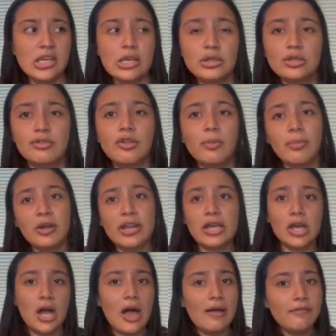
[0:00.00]
So if you're pretty
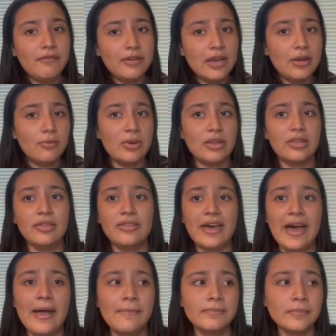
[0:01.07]
confident with
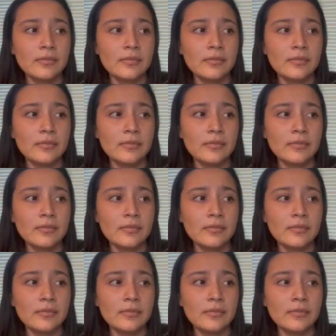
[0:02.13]
that,